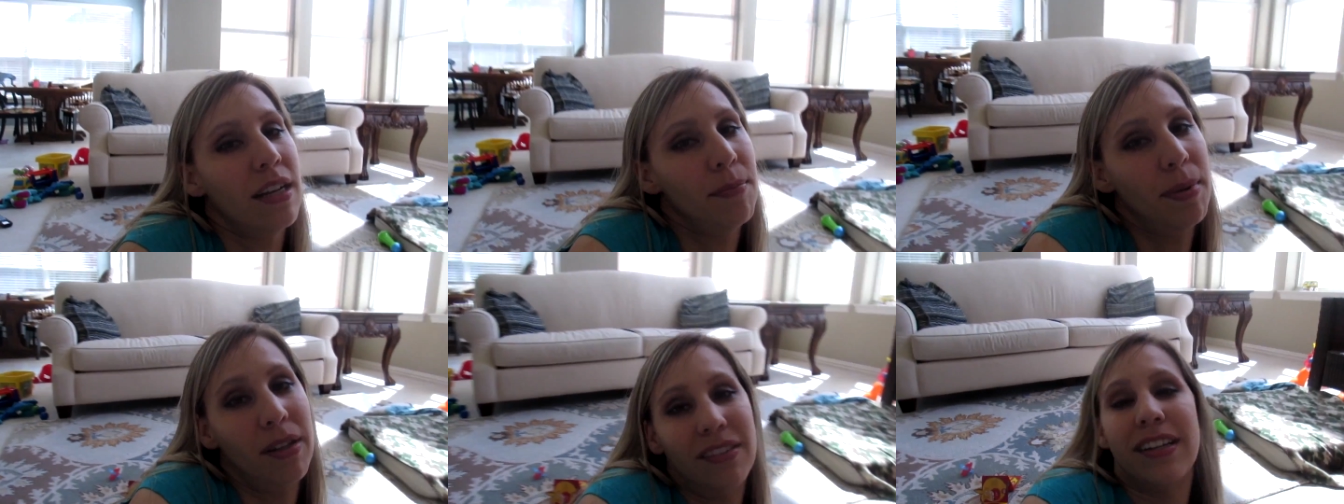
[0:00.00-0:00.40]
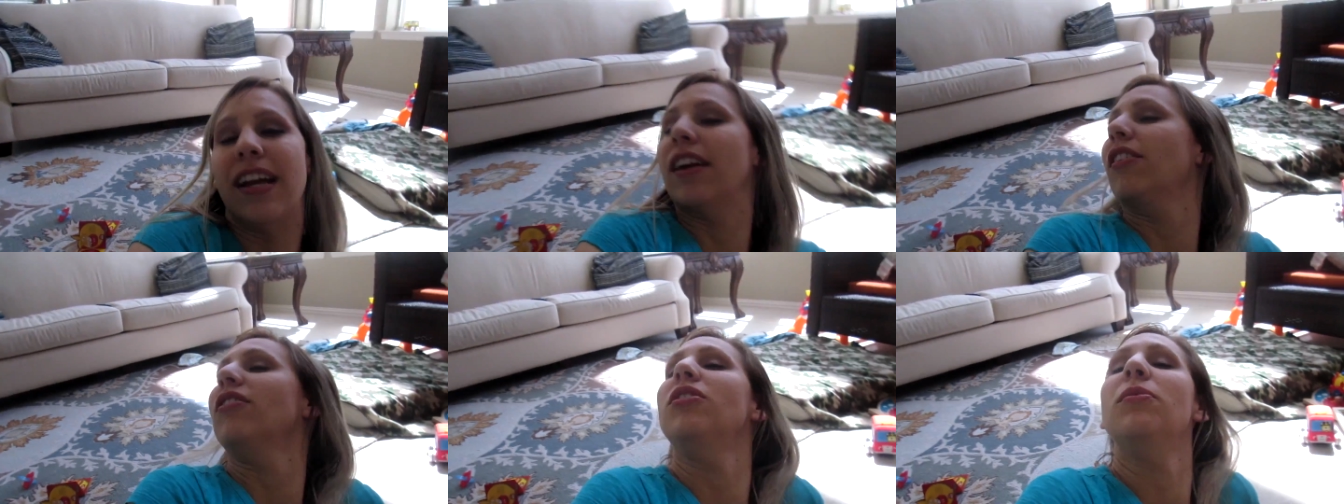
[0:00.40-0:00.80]
Annabelle and
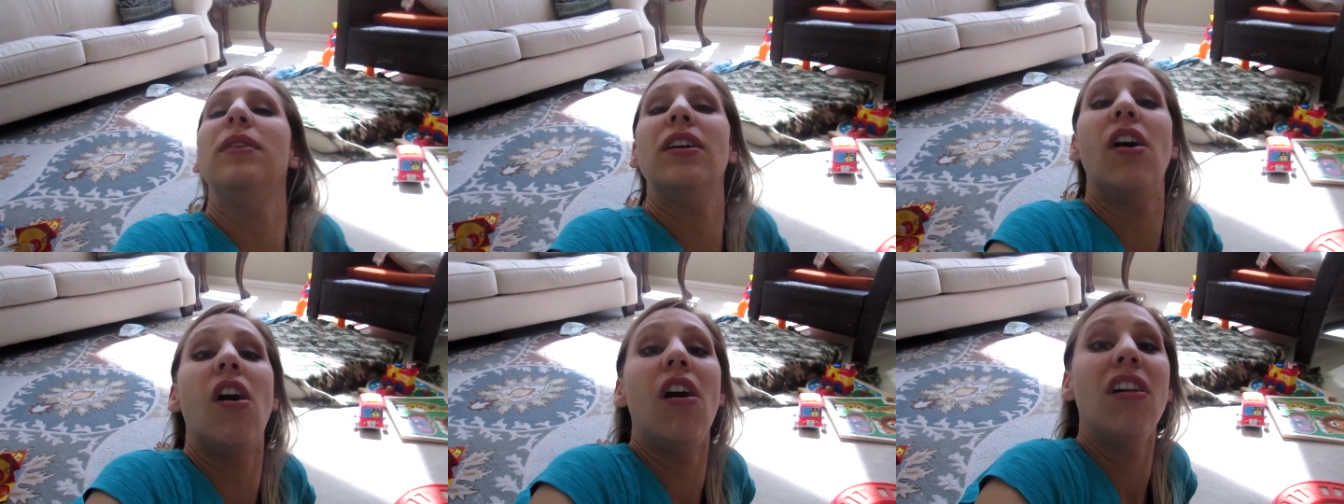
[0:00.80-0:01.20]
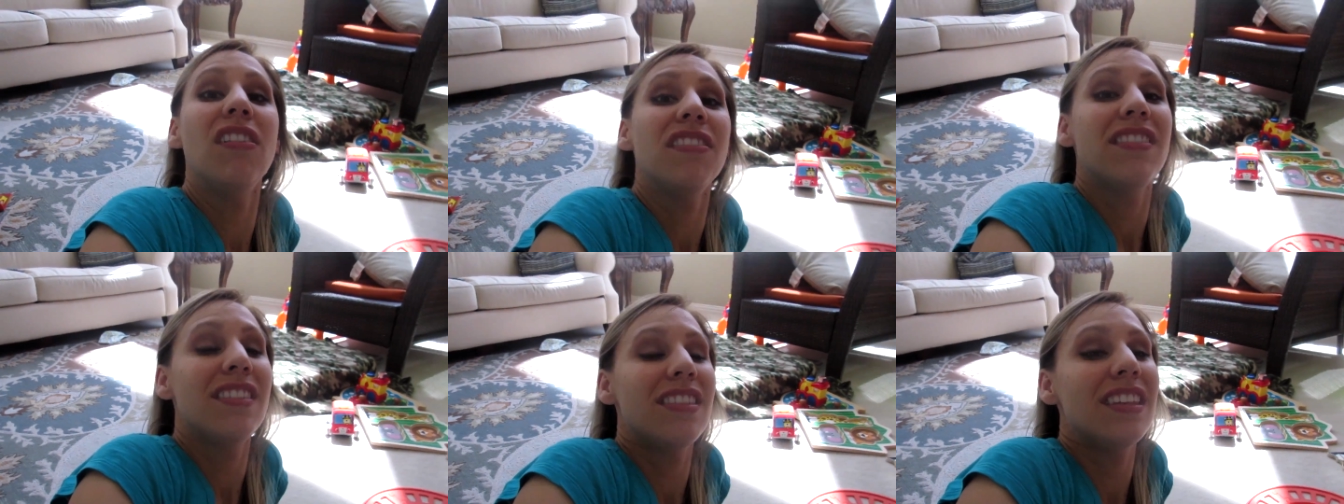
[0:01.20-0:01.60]
I are doing
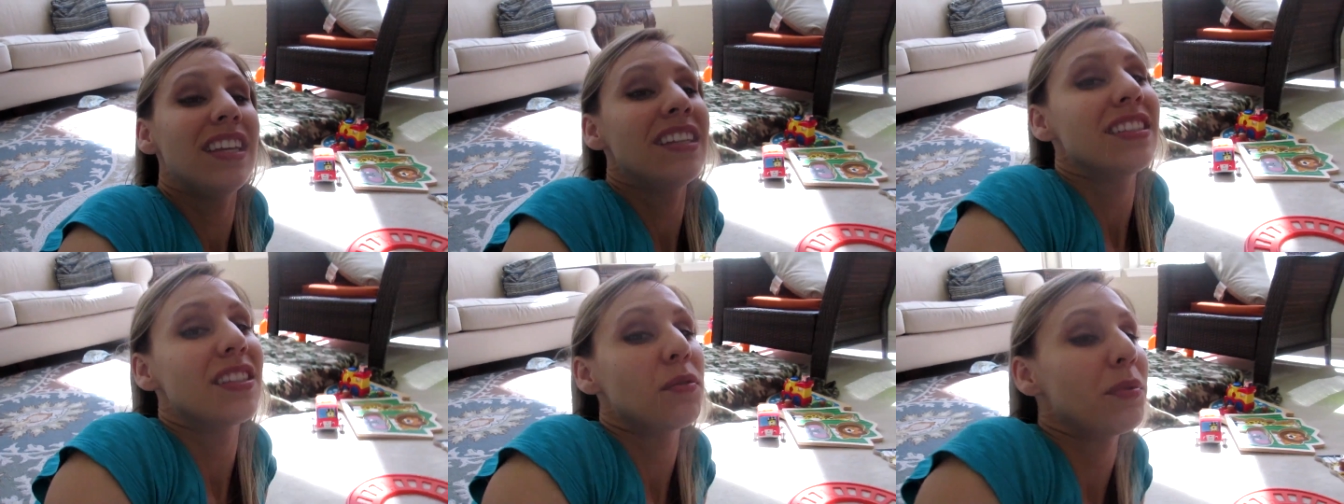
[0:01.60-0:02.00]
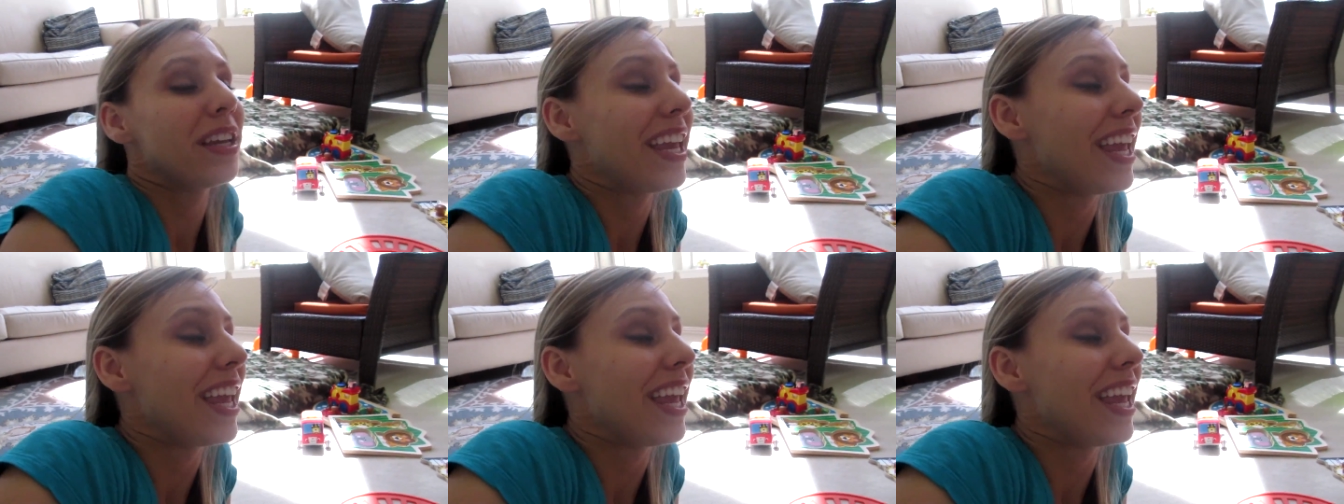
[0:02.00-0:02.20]
all the things that we